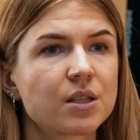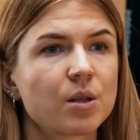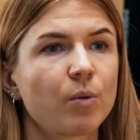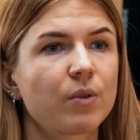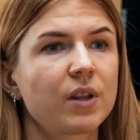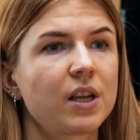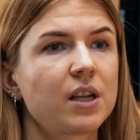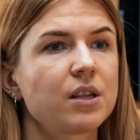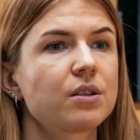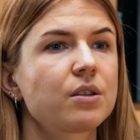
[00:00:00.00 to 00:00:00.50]
so
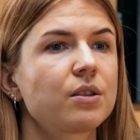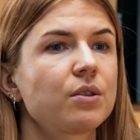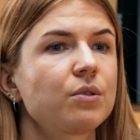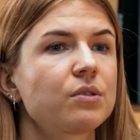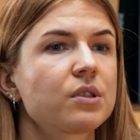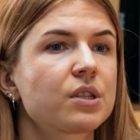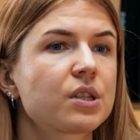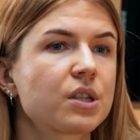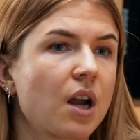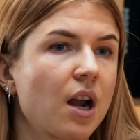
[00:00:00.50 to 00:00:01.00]
that you
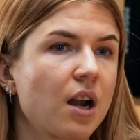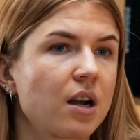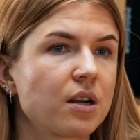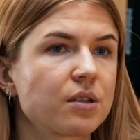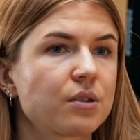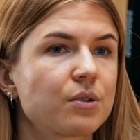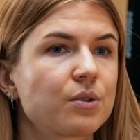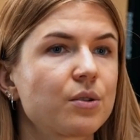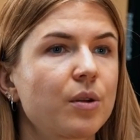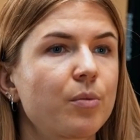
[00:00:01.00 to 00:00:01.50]
start
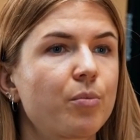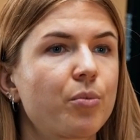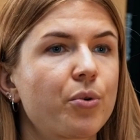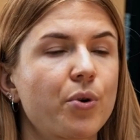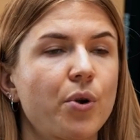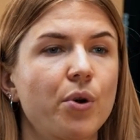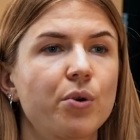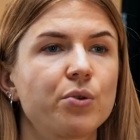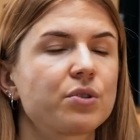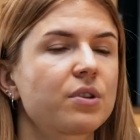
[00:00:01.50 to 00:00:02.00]
to
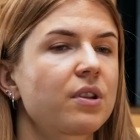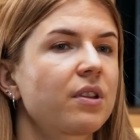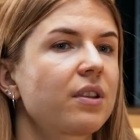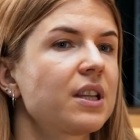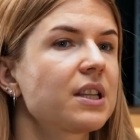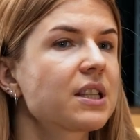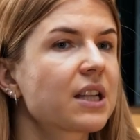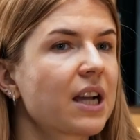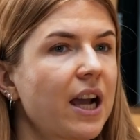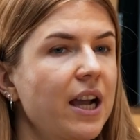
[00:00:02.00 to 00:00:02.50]
approach
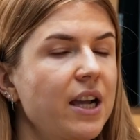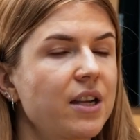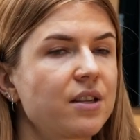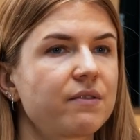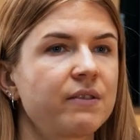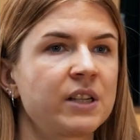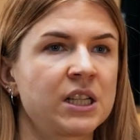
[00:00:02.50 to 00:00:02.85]
this kind of